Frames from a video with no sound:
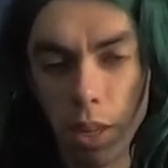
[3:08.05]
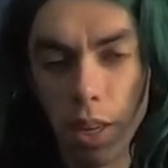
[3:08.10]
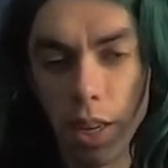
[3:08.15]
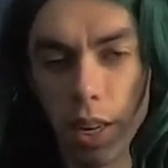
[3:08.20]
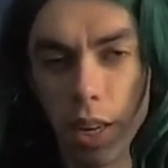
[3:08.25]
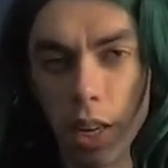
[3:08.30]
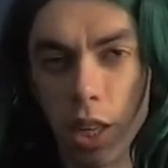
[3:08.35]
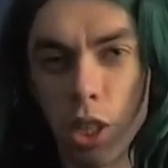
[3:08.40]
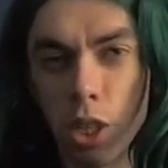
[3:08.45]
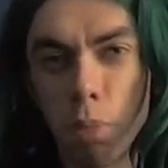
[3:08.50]
an
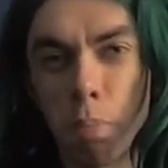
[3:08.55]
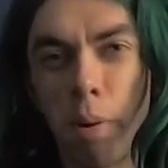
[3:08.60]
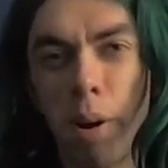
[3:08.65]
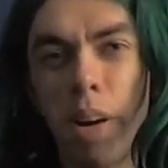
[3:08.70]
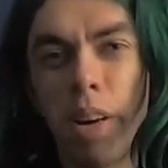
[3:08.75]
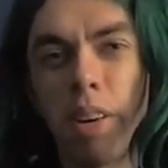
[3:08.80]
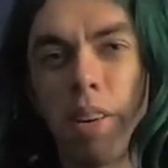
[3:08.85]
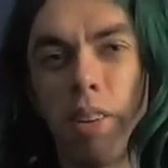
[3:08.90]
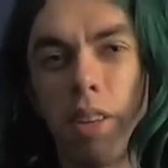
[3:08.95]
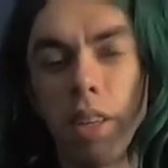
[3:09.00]

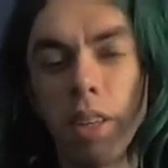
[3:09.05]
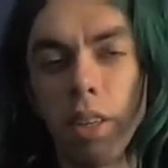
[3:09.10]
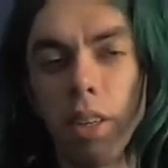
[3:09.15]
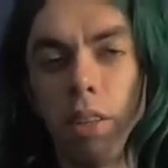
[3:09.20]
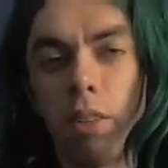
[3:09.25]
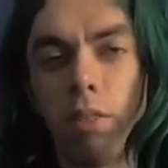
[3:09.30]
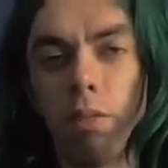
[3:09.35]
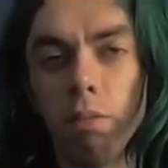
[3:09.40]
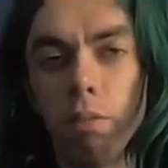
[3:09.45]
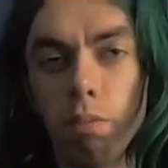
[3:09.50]
inspiring.
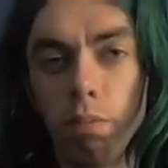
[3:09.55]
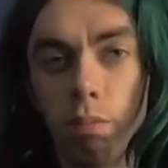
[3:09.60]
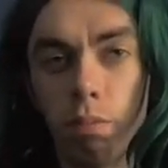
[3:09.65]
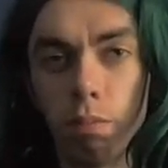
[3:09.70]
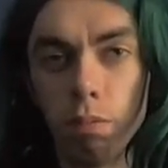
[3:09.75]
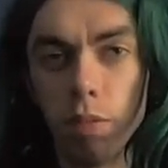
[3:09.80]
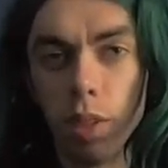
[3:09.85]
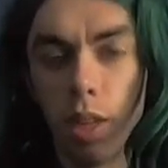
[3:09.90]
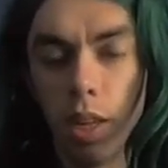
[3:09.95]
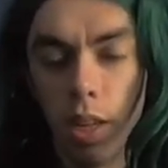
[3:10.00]

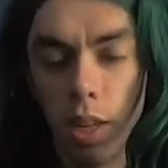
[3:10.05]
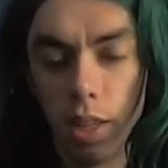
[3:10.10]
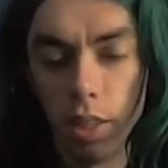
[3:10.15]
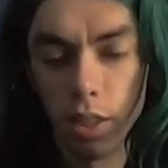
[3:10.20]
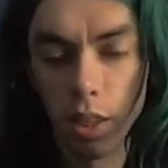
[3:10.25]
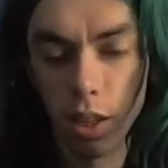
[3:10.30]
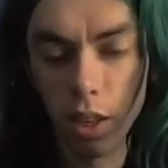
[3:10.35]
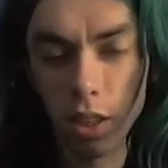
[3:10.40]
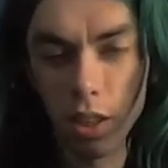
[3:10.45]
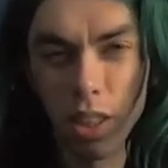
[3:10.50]

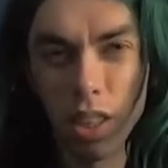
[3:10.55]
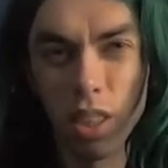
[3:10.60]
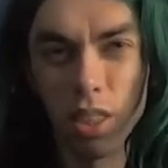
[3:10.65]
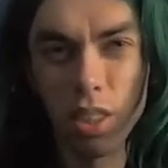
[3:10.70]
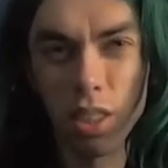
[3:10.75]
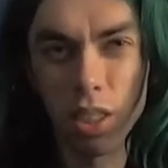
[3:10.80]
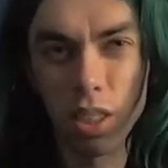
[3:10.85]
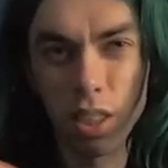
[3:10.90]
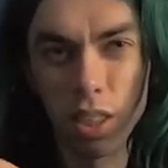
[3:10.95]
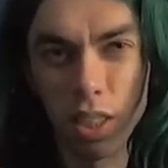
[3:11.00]
They are
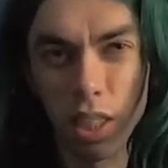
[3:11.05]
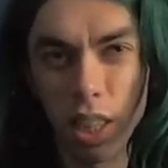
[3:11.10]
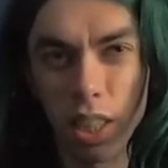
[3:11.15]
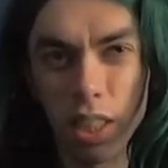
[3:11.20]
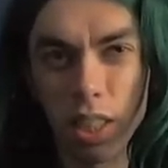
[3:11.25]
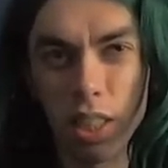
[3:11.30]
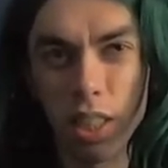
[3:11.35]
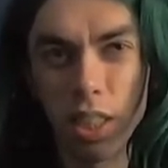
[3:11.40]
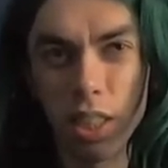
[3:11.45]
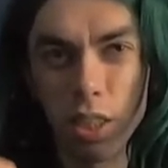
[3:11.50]
not a
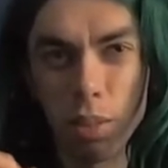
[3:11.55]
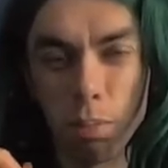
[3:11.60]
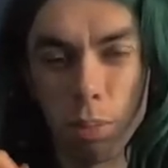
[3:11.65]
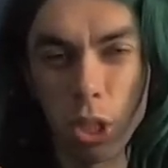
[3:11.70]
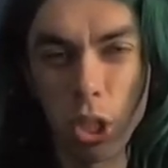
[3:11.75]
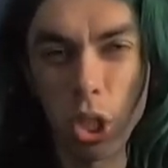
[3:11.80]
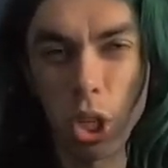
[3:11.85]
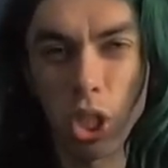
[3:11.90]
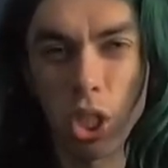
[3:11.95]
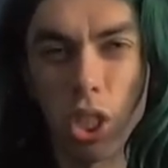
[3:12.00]
sexist
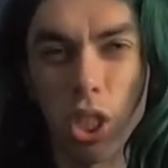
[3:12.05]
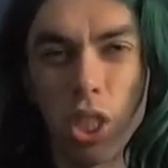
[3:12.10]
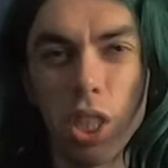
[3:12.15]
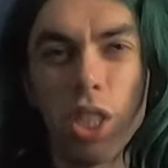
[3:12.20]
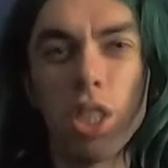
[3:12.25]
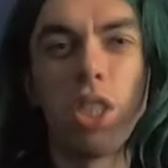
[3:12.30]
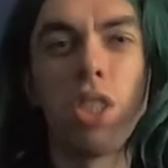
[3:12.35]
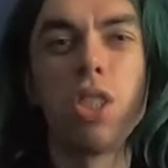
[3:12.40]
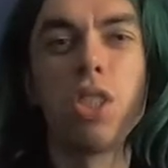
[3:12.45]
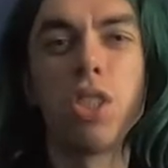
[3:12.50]

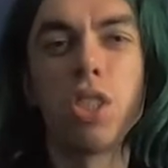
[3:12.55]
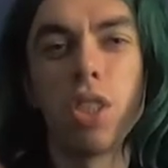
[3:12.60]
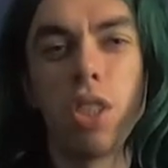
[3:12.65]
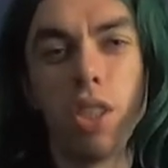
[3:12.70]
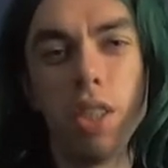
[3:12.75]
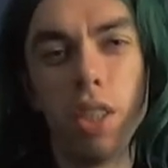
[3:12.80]
misogynist.